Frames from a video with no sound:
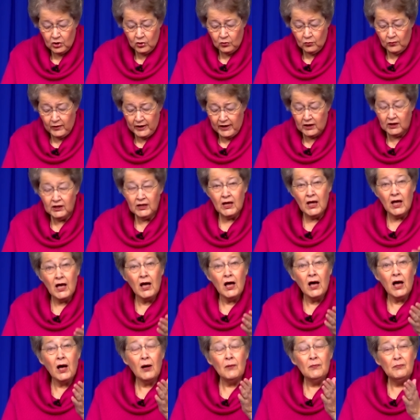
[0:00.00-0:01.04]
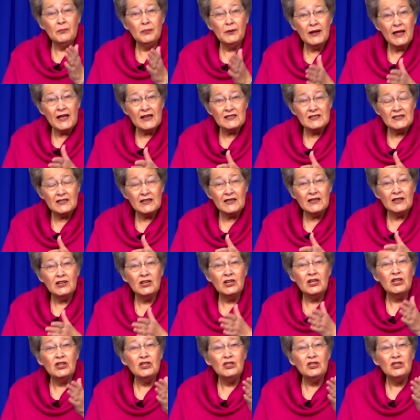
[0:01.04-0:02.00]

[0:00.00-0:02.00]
Well, a blessing